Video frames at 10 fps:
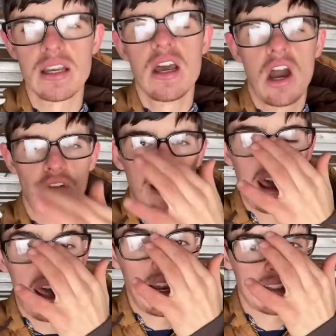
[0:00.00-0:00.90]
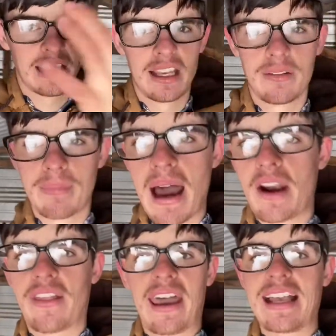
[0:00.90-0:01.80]
a miner
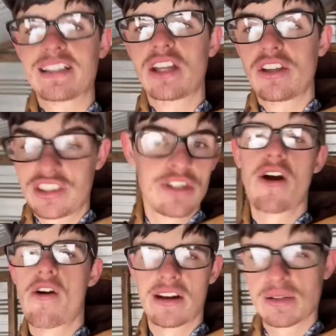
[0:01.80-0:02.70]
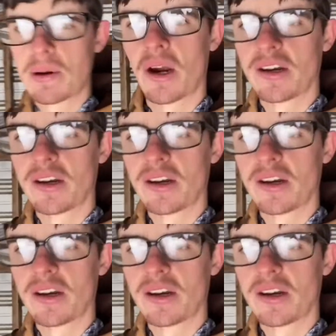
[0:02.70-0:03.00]
that has zero experience.